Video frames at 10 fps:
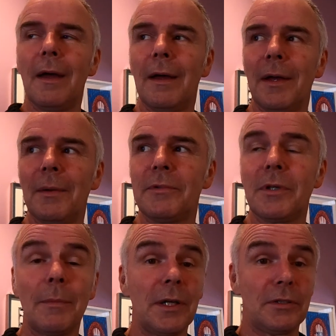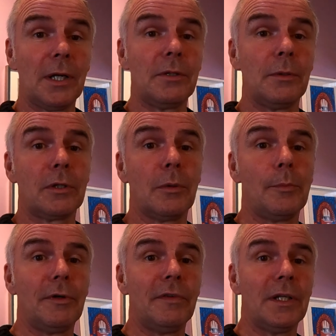um, so i might try and do a
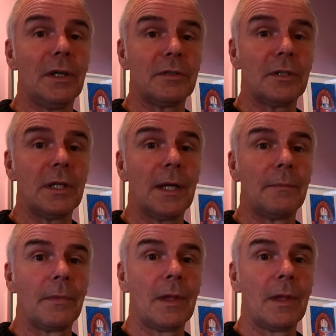couple more videos today